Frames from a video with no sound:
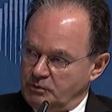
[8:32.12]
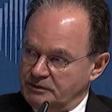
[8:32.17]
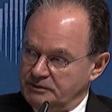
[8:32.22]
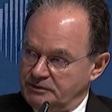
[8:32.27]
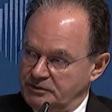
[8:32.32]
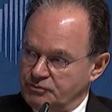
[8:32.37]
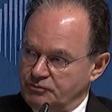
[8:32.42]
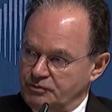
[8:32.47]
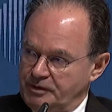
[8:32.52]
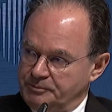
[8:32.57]
one
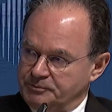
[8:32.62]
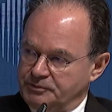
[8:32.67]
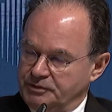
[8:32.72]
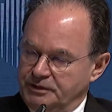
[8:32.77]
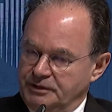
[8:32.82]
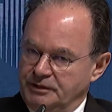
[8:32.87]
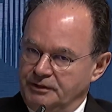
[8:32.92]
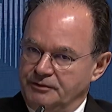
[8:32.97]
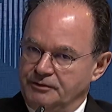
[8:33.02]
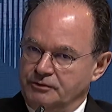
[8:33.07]
disruptor
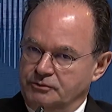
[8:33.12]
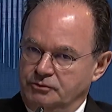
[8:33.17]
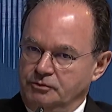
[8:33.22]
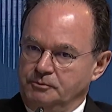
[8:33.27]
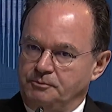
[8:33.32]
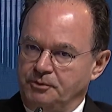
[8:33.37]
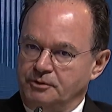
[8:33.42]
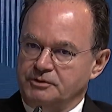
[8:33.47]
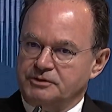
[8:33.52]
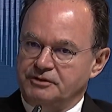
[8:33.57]
here. The two
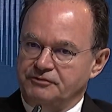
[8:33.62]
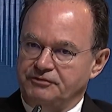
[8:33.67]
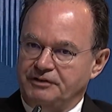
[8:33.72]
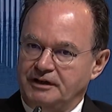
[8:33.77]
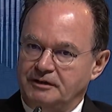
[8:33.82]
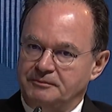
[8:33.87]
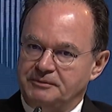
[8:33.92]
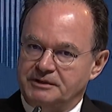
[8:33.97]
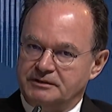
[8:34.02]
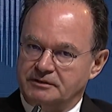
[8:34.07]
positive
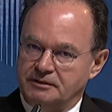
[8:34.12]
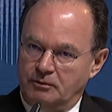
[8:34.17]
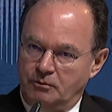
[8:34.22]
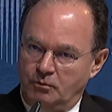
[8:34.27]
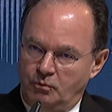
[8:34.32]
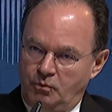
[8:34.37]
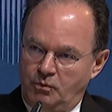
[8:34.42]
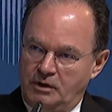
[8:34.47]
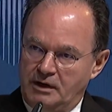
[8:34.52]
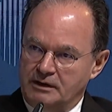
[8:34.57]
elements are
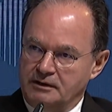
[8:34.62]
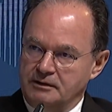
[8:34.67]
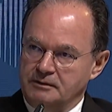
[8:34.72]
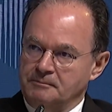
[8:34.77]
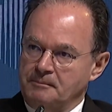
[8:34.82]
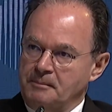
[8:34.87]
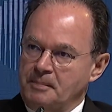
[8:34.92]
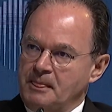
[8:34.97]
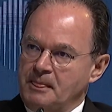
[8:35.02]
one,